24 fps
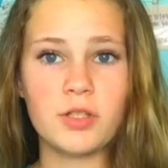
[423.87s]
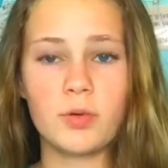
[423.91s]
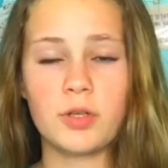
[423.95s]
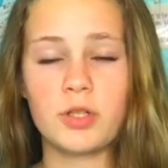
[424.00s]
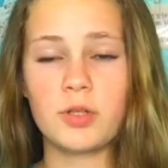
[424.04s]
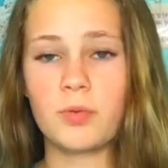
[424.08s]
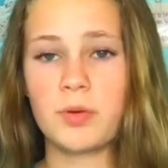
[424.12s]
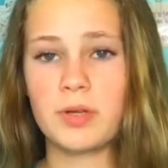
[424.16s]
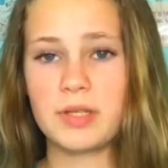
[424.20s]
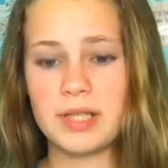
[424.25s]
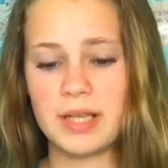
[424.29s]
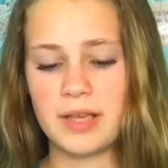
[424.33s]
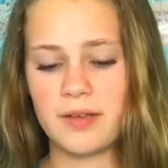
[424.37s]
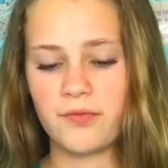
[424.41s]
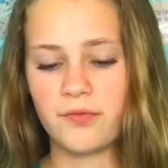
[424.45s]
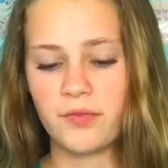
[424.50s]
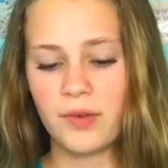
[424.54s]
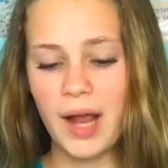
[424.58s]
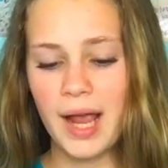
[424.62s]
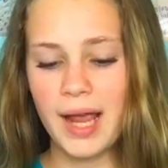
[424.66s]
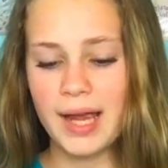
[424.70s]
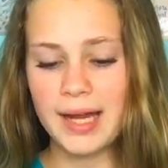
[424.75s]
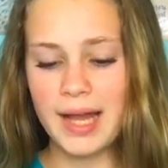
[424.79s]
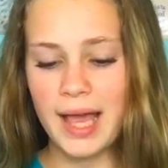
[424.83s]
which was a
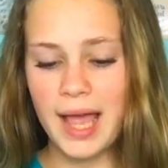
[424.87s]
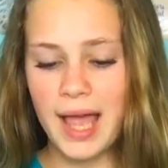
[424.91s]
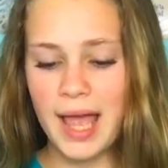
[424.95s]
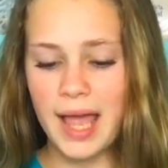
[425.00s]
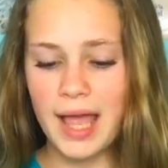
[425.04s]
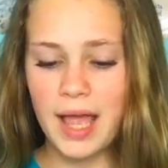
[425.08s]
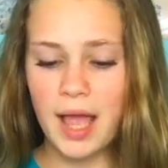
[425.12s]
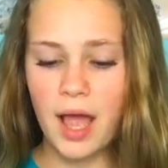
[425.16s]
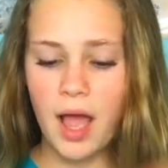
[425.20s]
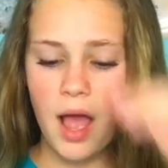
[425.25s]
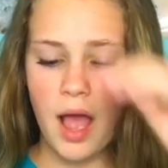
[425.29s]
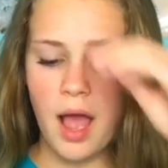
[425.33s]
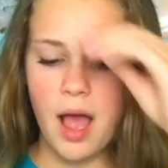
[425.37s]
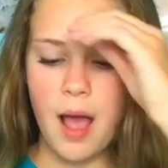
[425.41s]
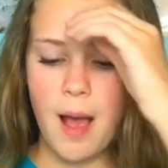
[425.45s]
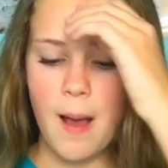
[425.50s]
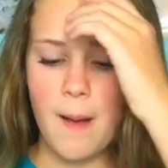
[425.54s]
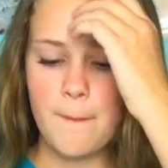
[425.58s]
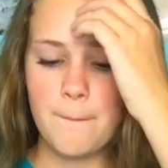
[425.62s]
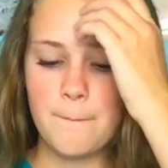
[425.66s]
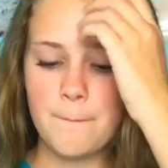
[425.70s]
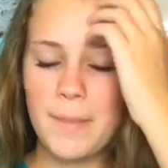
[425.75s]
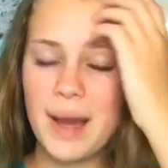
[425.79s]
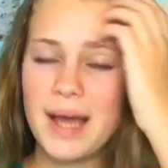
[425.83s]
Friday,
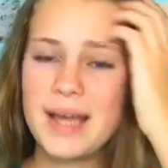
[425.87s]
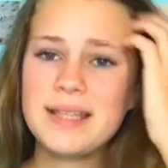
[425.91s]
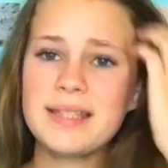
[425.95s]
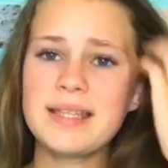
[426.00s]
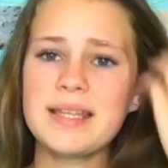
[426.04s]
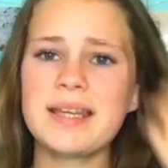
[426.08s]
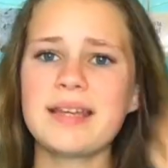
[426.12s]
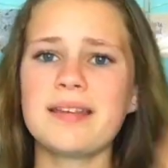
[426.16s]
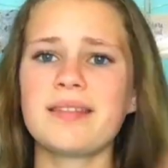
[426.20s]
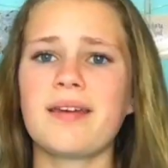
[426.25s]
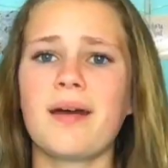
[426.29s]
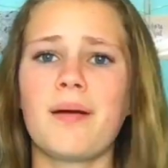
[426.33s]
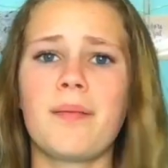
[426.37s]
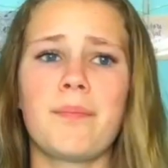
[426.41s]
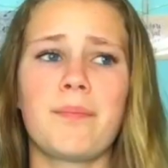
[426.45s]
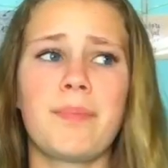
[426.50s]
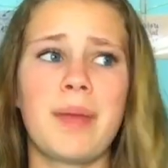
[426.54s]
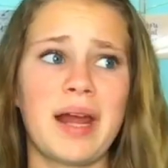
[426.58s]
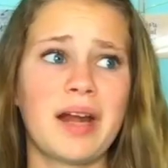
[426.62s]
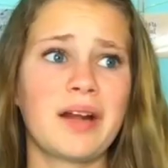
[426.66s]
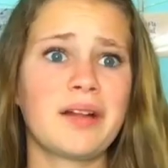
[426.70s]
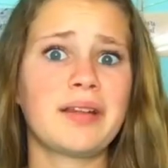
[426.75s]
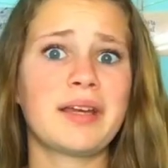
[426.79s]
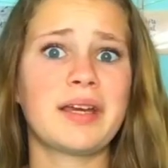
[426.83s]
my teeth
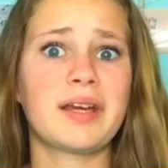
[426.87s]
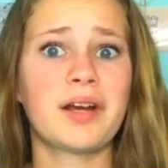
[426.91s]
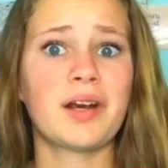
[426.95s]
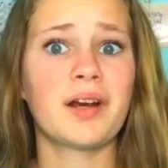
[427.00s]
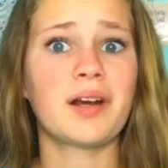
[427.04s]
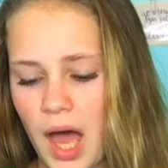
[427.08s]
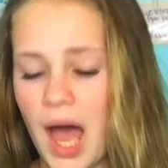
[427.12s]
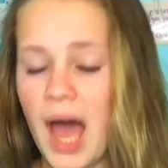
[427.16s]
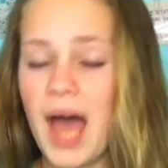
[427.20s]
barely hurt.